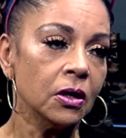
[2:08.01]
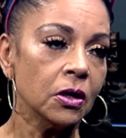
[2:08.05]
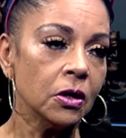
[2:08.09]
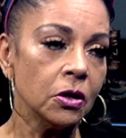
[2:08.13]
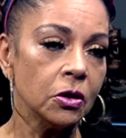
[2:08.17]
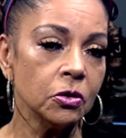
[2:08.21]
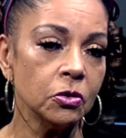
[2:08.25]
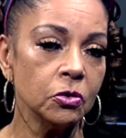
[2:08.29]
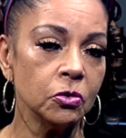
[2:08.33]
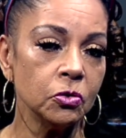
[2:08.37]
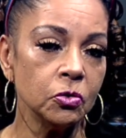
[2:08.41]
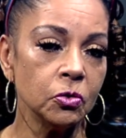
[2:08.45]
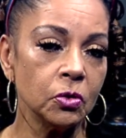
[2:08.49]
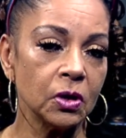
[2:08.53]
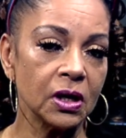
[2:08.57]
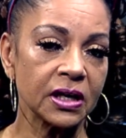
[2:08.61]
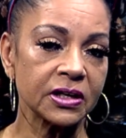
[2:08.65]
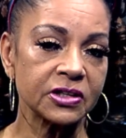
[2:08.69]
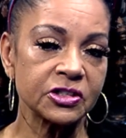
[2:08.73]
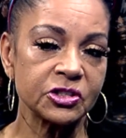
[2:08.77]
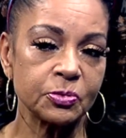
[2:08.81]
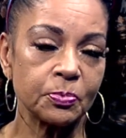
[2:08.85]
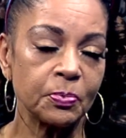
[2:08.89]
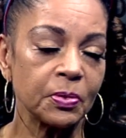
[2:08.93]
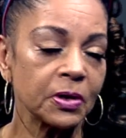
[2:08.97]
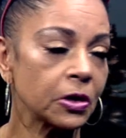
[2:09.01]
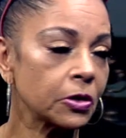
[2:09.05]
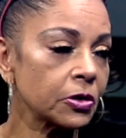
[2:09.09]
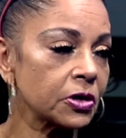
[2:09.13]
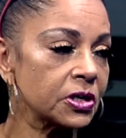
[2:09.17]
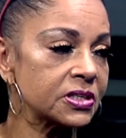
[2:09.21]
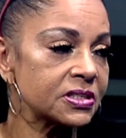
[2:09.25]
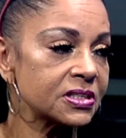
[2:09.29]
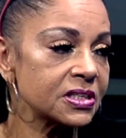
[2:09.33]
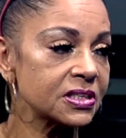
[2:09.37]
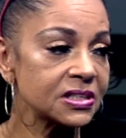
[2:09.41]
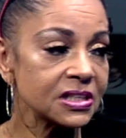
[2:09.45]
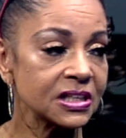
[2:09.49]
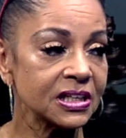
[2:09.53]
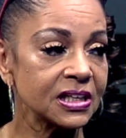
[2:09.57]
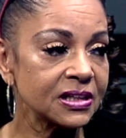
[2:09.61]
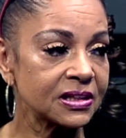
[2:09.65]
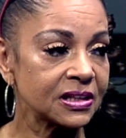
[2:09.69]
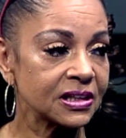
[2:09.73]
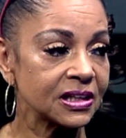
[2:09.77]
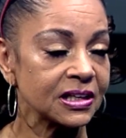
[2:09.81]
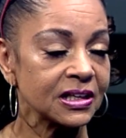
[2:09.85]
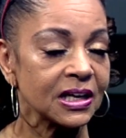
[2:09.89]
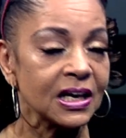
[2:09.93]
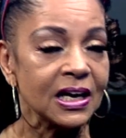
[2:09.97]
who experiences
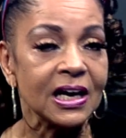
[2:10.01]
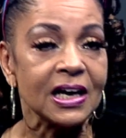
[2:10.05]
anything.